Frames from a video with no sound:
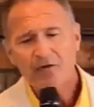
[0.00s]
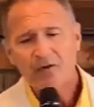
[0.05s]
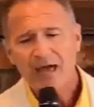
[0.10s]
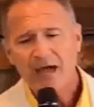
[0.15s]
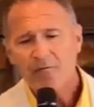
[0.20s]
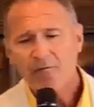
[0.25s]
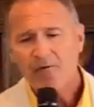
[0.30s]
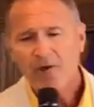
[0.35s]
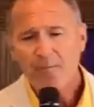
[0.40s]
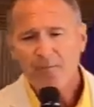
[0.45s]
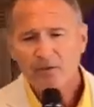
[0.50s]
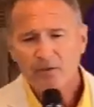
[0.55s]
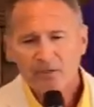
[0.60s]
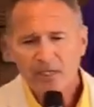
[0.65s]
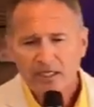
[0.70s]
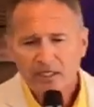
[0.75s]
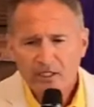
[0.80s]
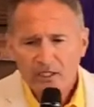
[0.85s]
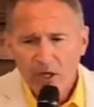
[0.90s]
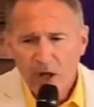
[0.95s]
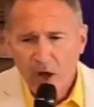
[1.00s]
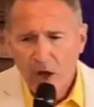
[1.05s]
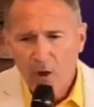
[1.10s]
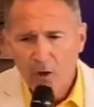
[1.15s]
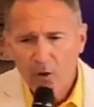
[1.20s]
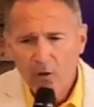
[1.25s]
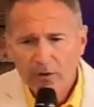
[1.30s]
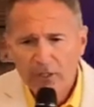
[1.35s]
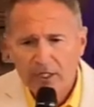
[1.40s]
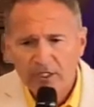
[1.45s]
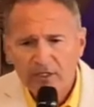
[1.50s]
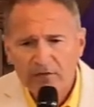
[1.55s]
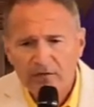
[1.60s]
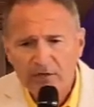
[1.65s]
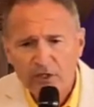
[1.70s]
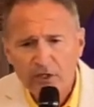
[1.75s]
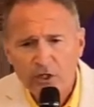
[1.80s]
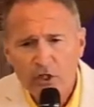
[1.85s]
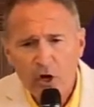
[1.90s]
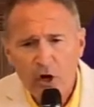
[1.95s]
That represents the wholeness of the
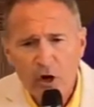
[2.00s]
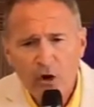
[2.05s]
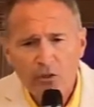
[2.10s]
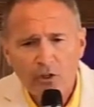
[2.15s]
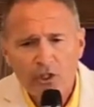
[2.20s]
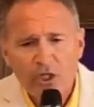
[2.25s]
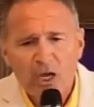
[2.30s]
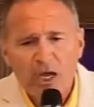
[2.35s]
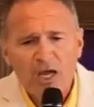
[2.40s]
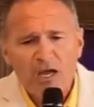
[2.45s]
church.